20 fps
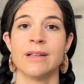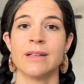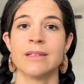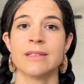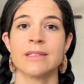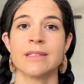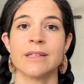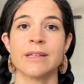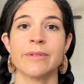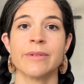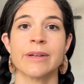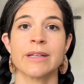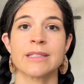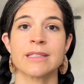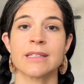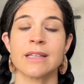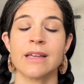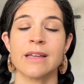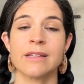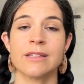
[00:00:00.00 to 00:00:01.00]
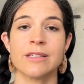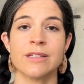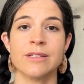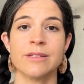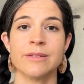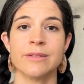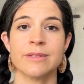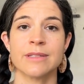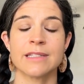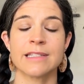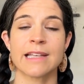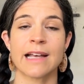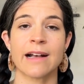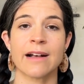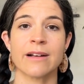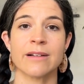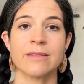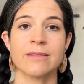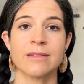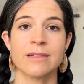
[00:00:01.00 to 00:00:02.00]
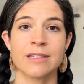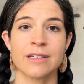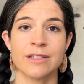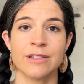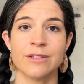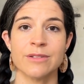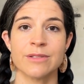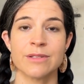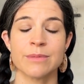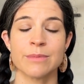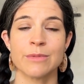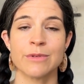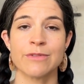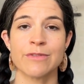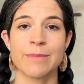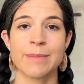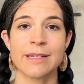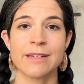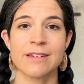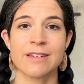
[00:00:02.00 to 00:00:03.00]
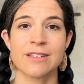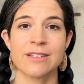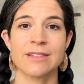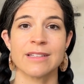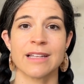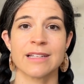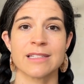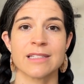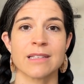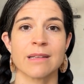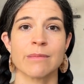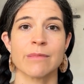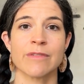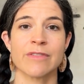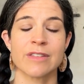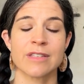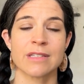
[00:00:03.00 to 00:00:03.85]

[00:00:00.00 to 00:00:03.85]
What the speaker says: See what it's like to use sound and use movement to let some of